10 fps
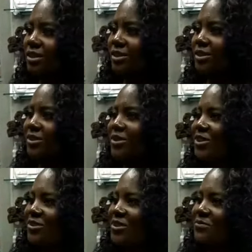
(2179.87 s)

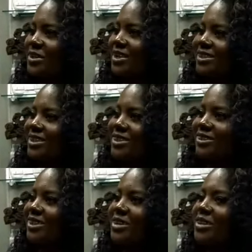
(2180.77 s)
three B to use
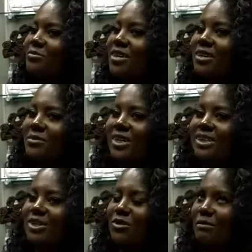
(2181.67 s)
a cream either
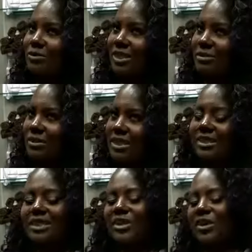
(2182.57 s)
because creams could be
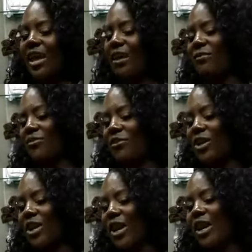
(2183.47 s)
considered heavy for
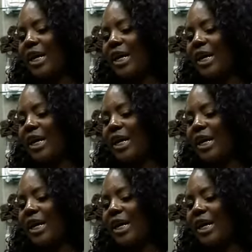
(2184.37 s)
your hair.